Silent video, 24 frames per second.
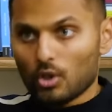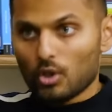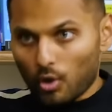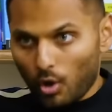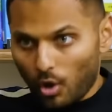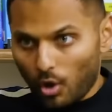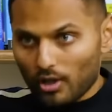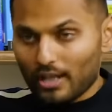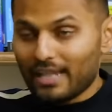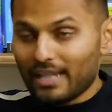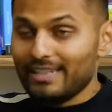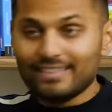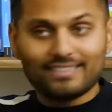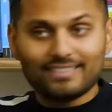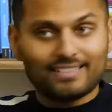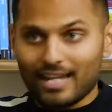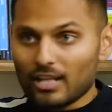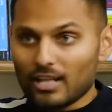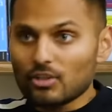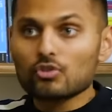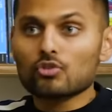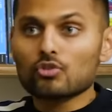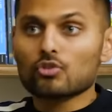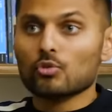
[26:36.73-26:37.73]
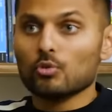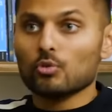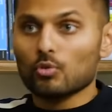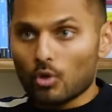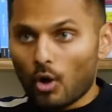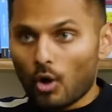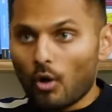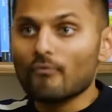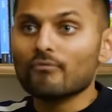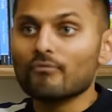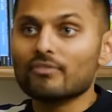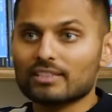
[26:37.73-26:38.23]
co intentional
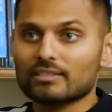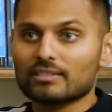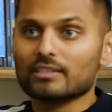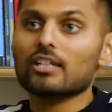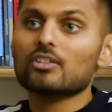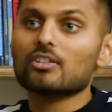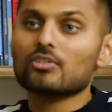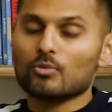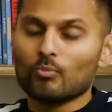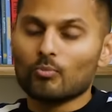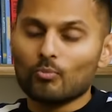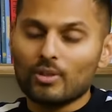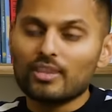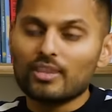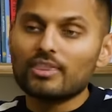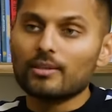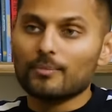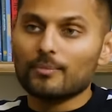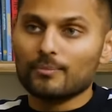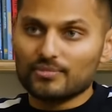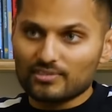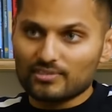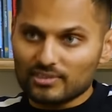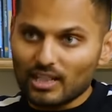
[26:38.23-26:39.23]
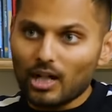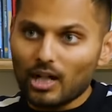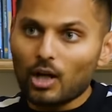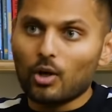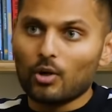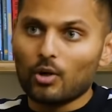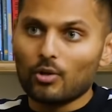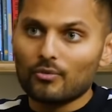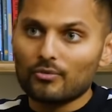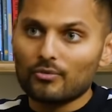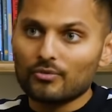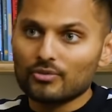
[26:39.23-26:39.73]
conversation with
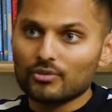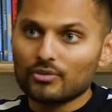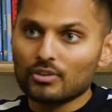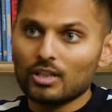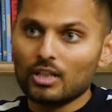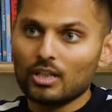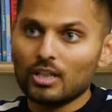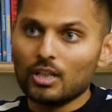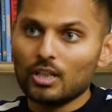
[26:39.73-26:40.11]
themselves